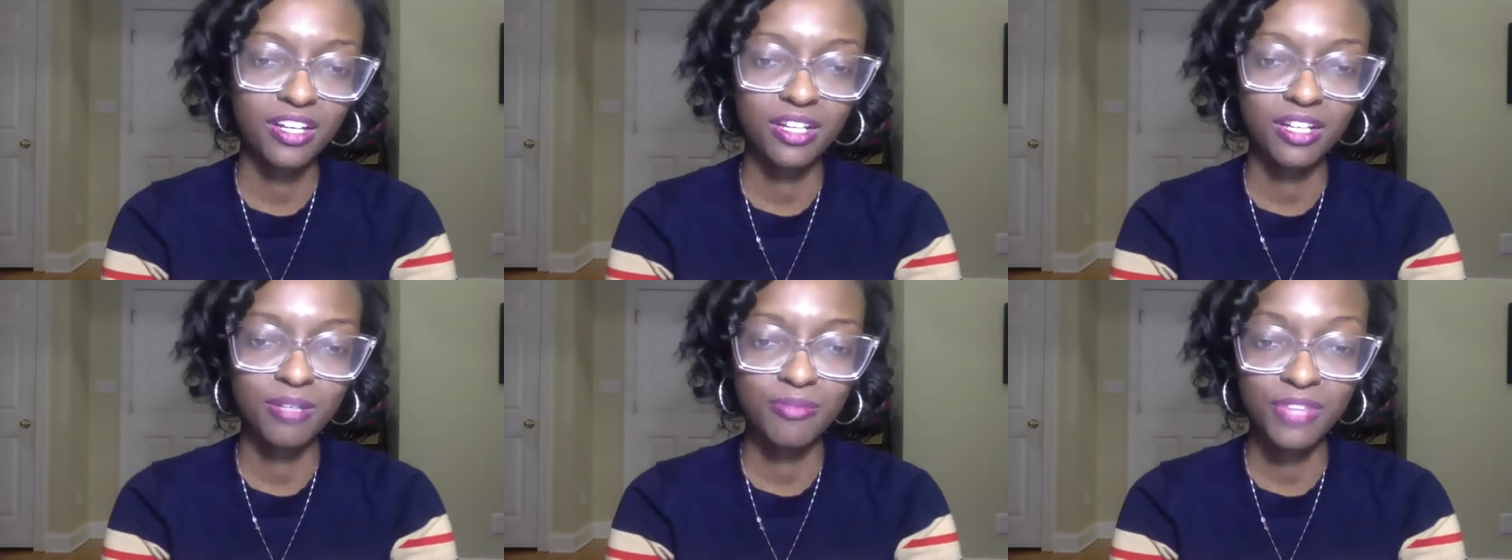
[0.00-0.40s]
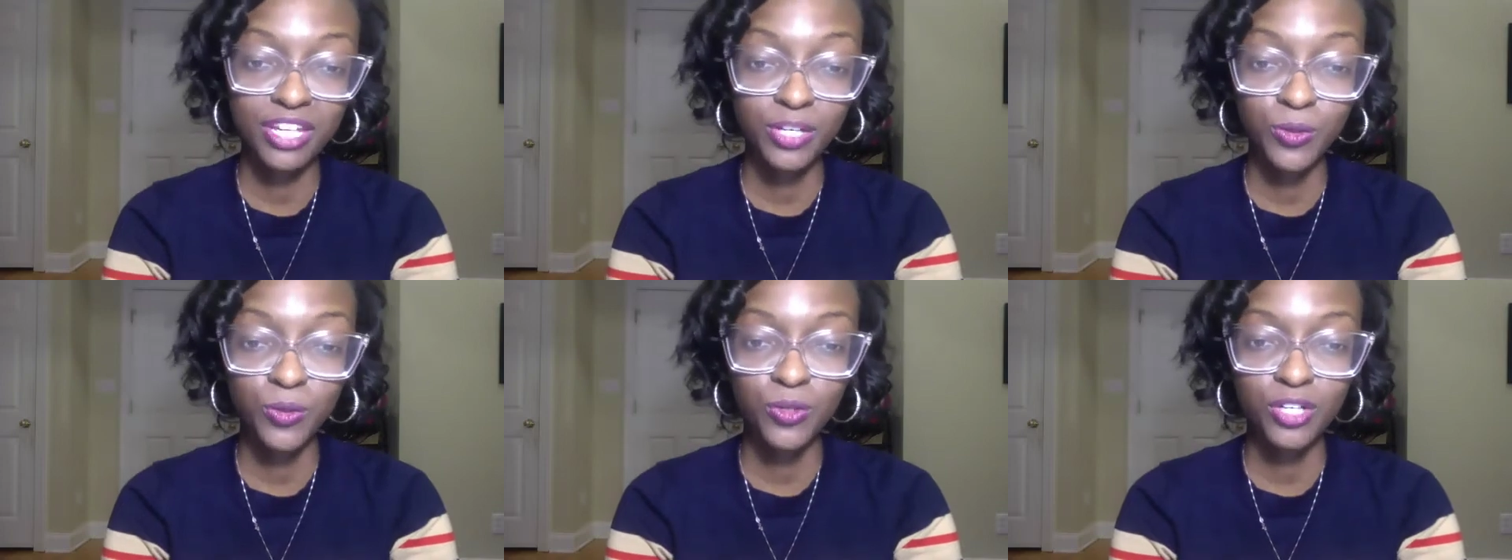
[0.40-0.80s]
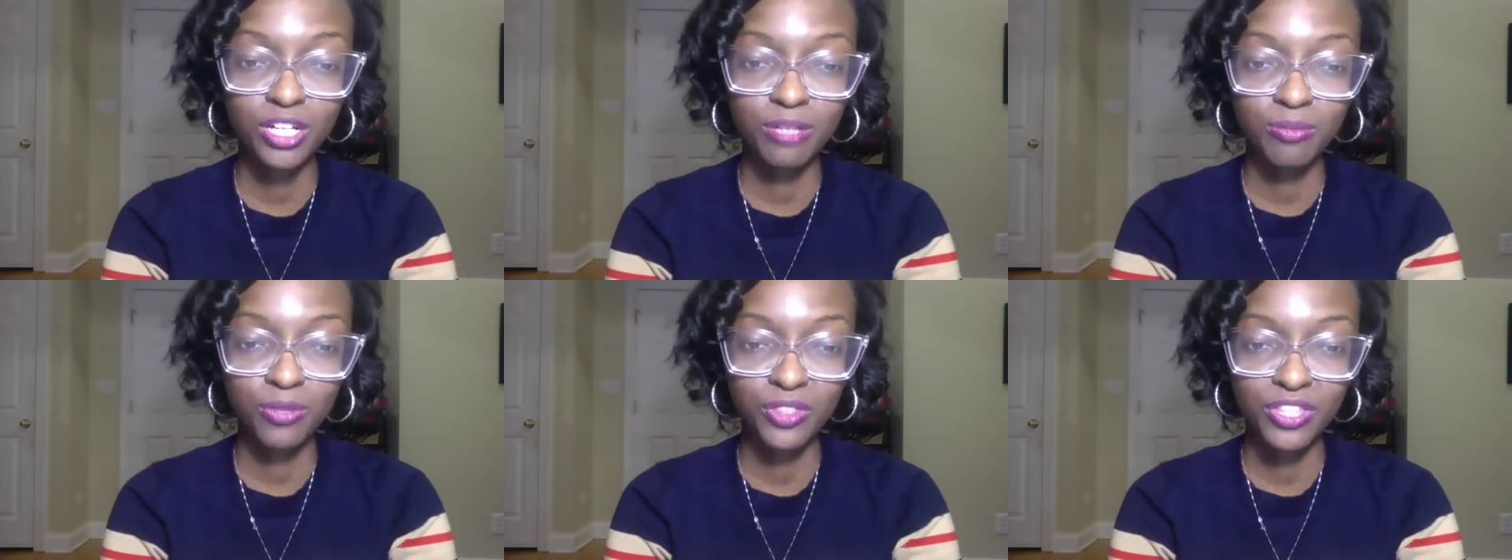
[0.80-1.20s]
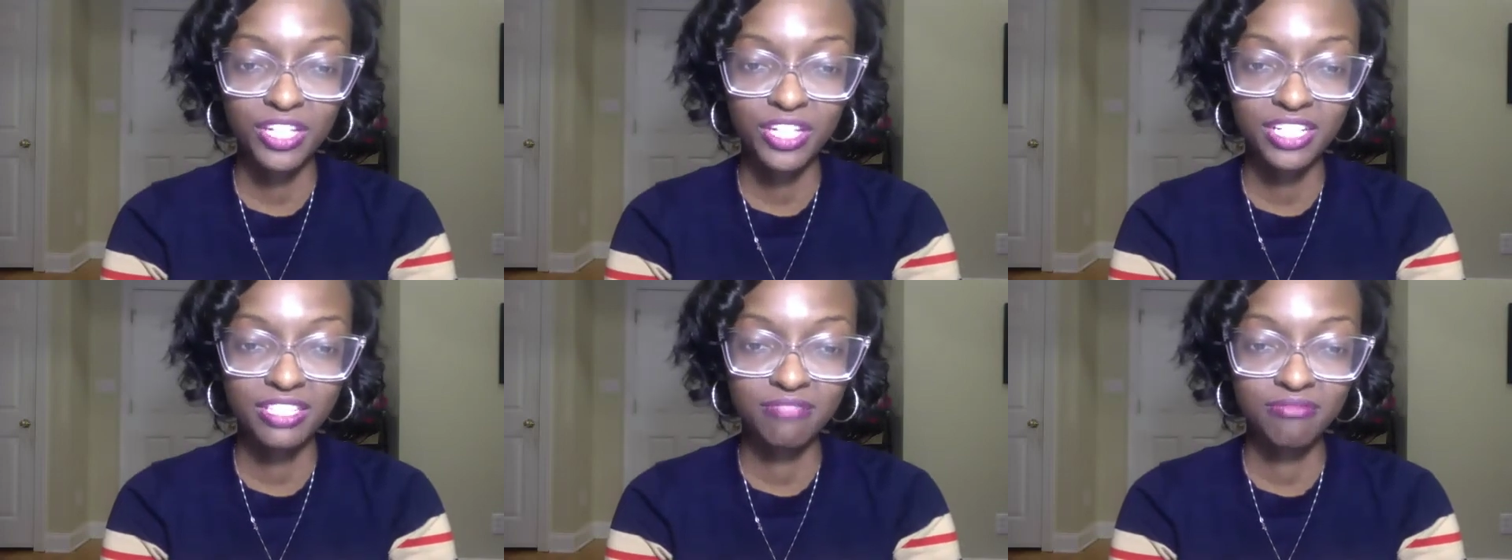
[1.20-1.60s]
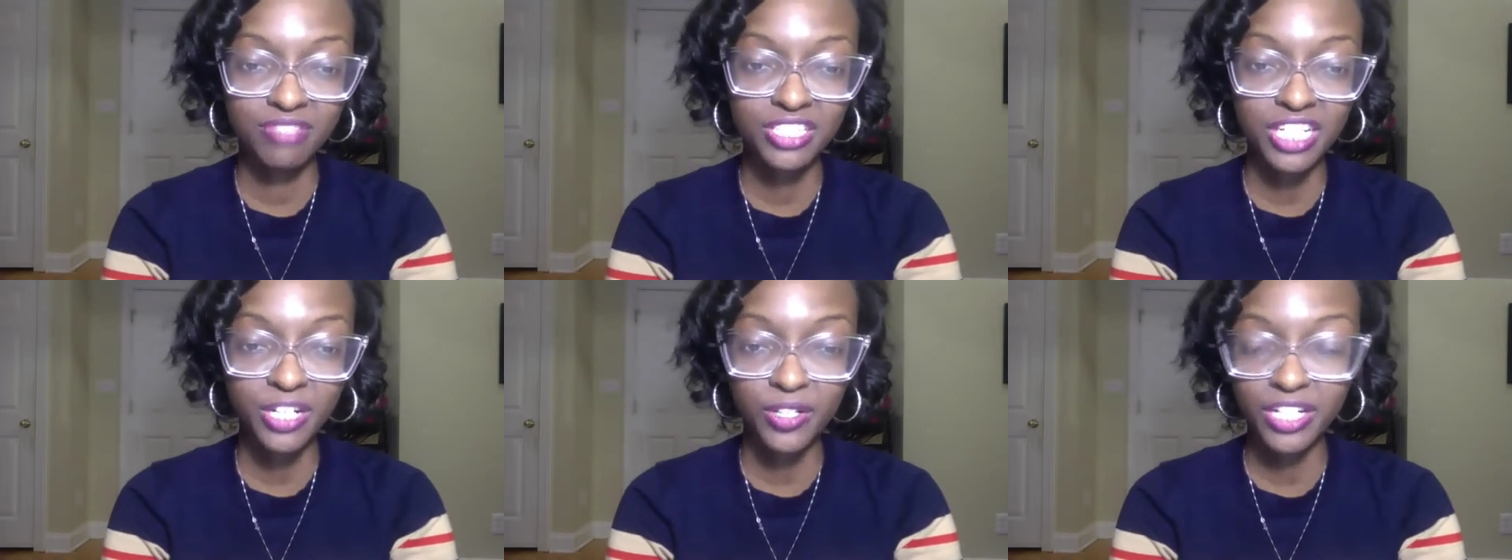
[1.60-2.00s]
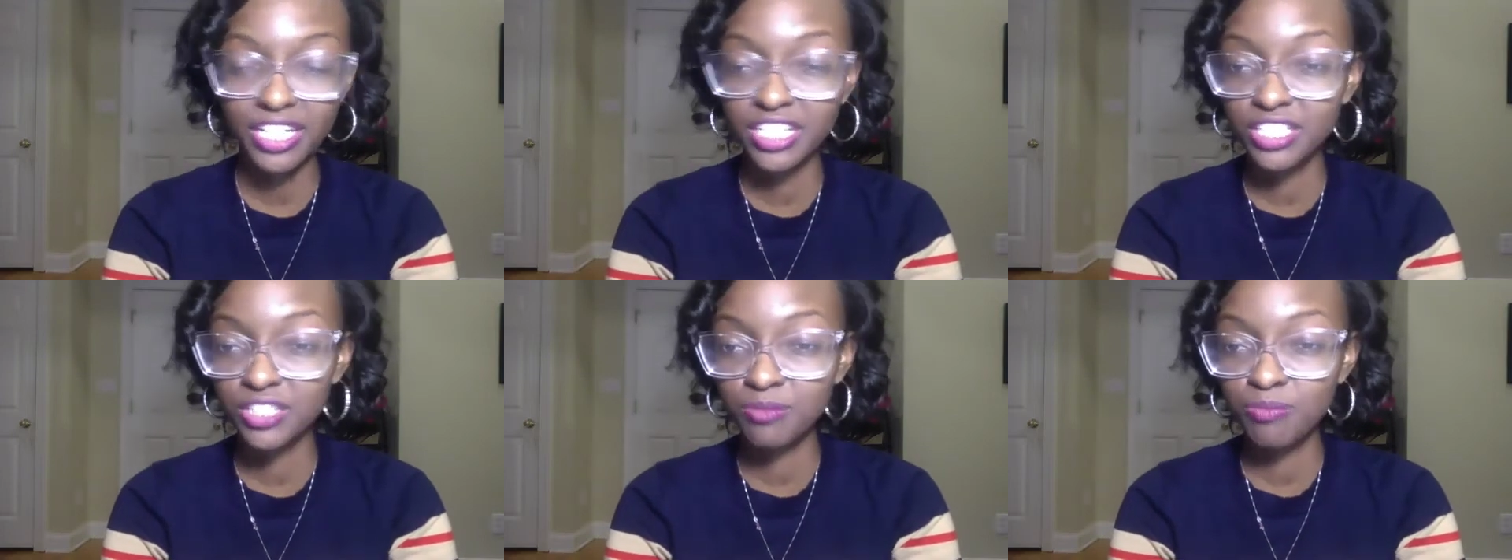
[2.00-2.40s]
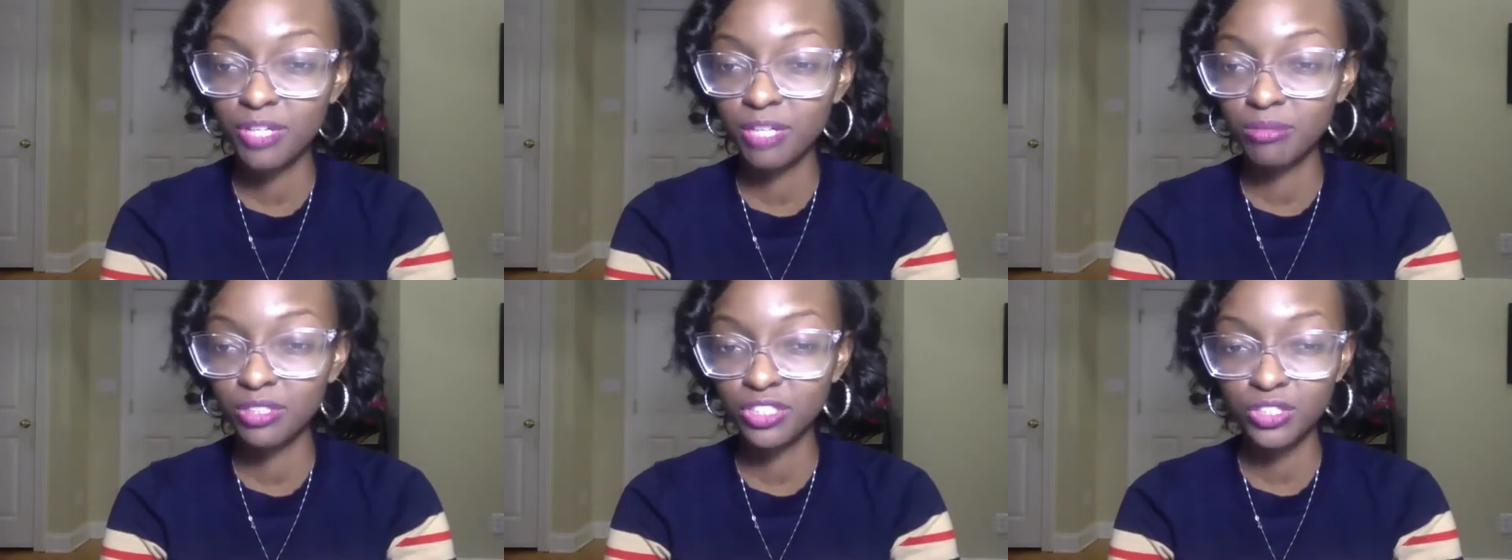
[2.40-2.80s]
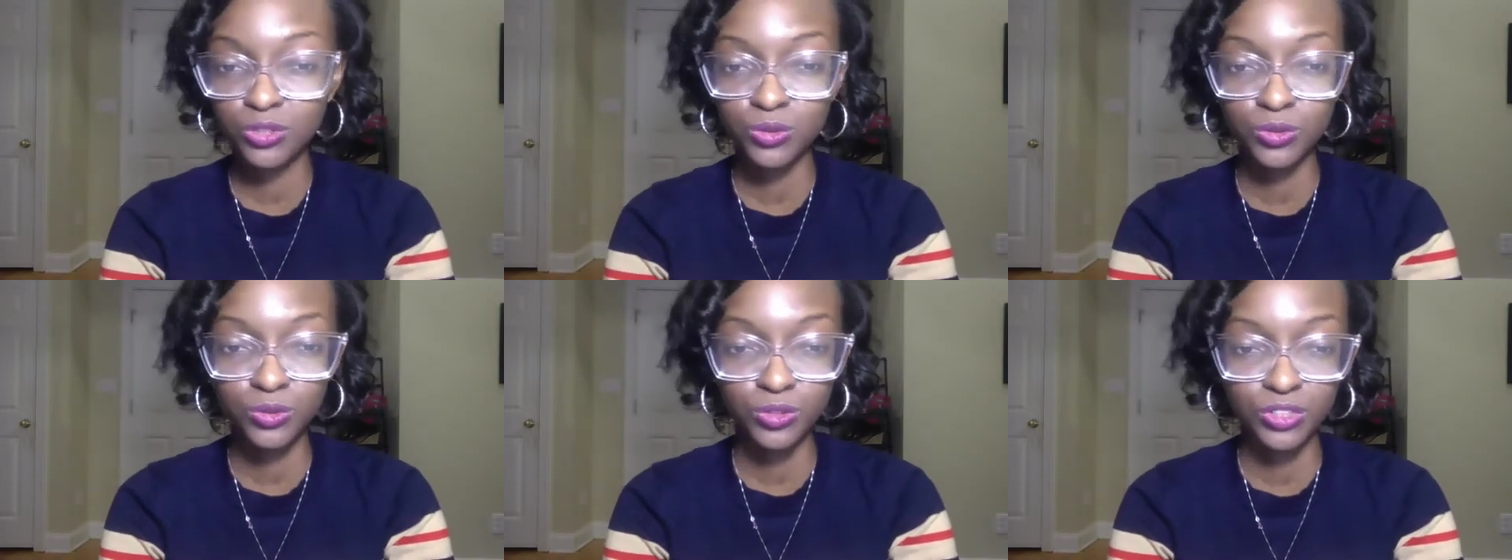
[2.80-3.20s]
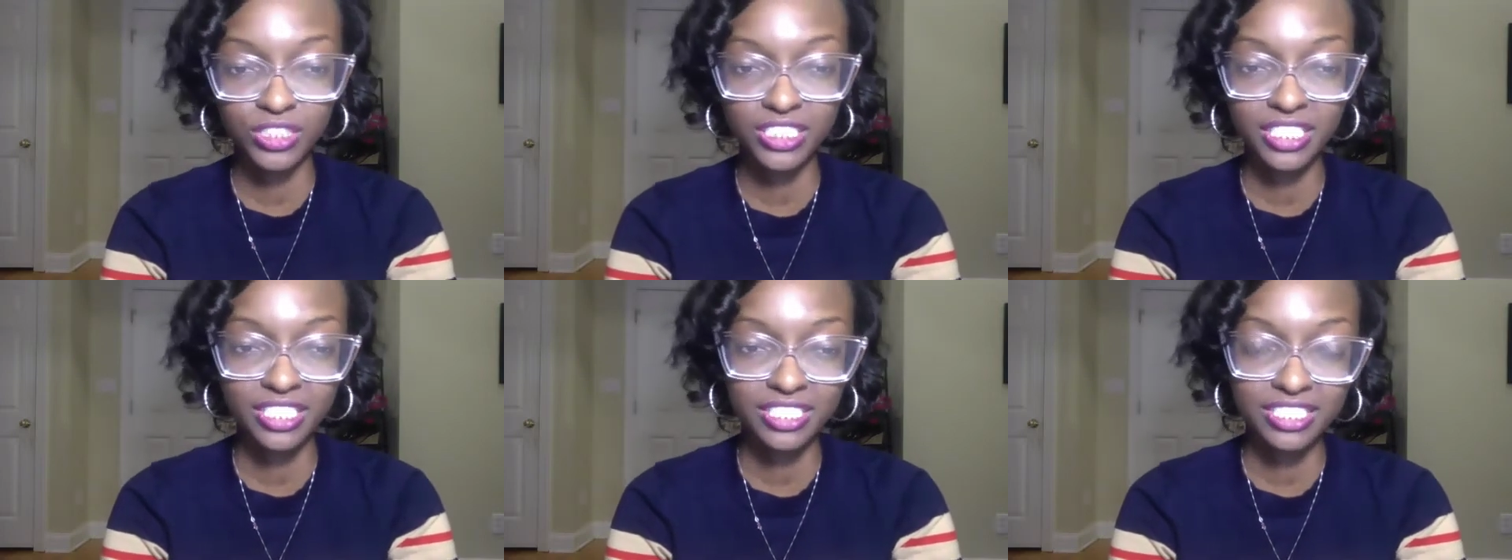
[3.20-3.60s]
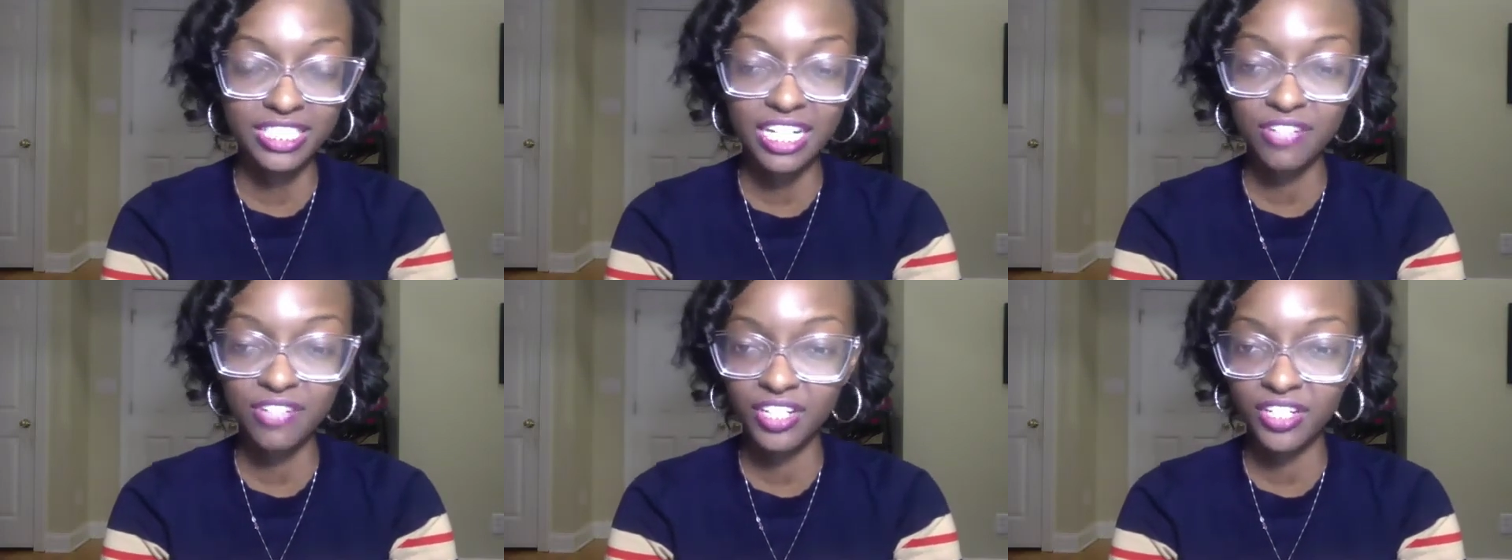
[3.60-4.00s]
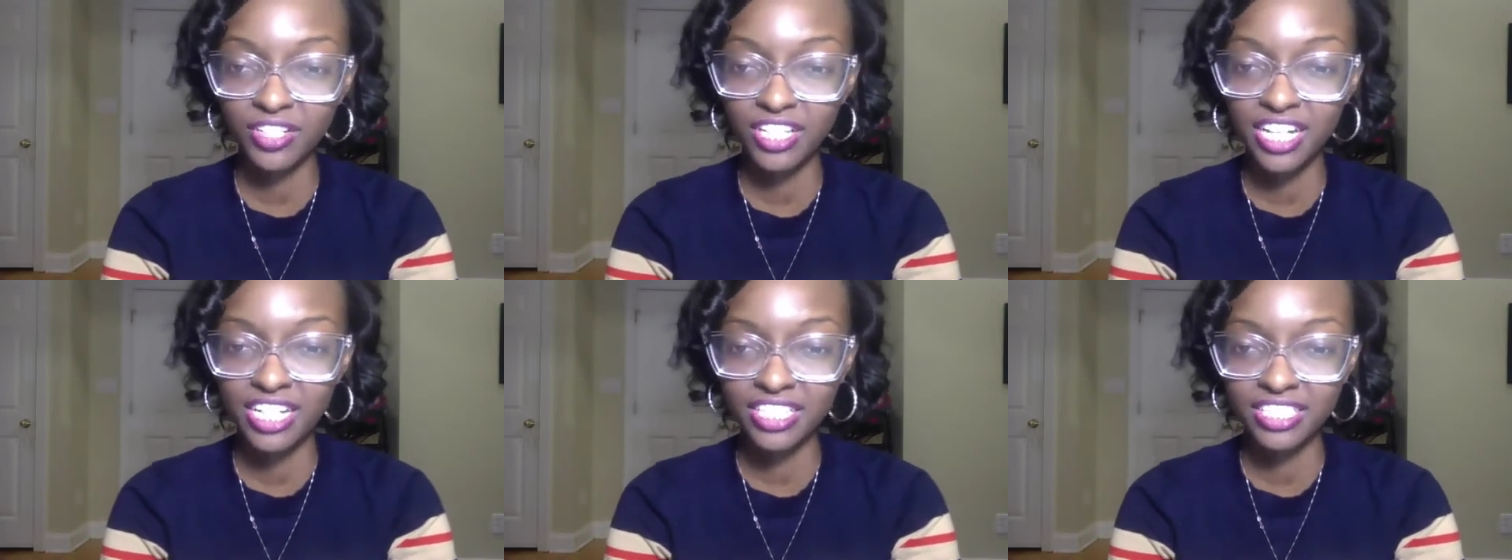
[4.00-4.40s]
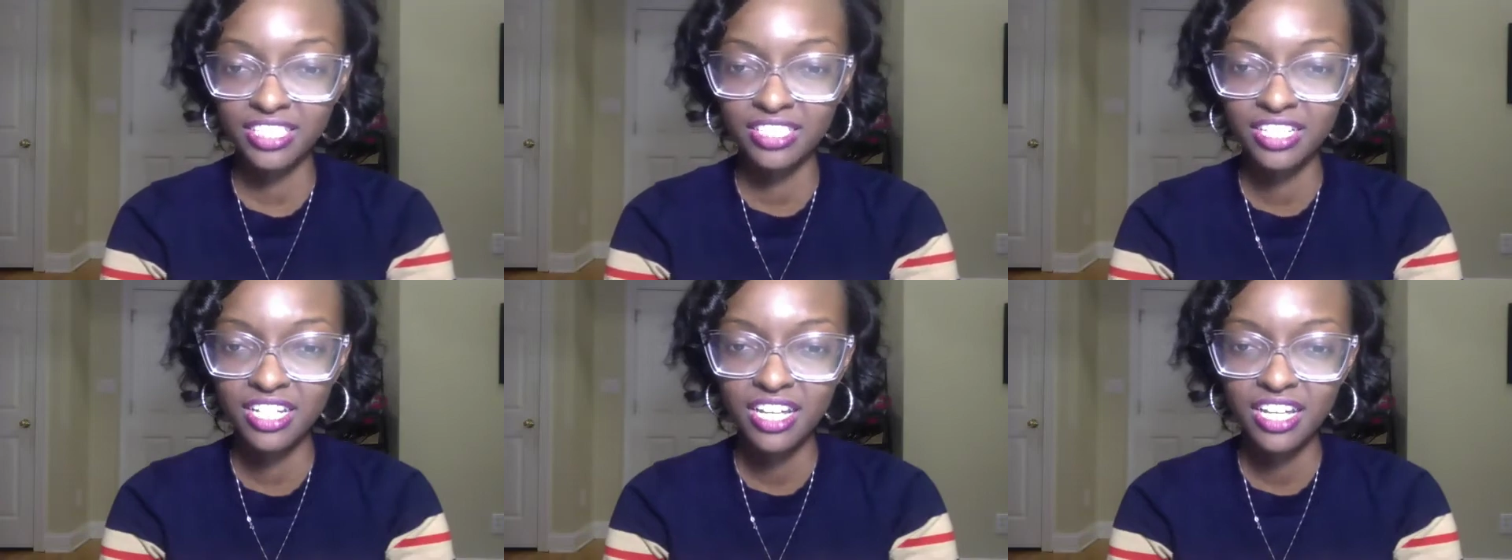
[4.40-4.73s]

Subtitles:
they grew up within segregated public schools in South Carolina.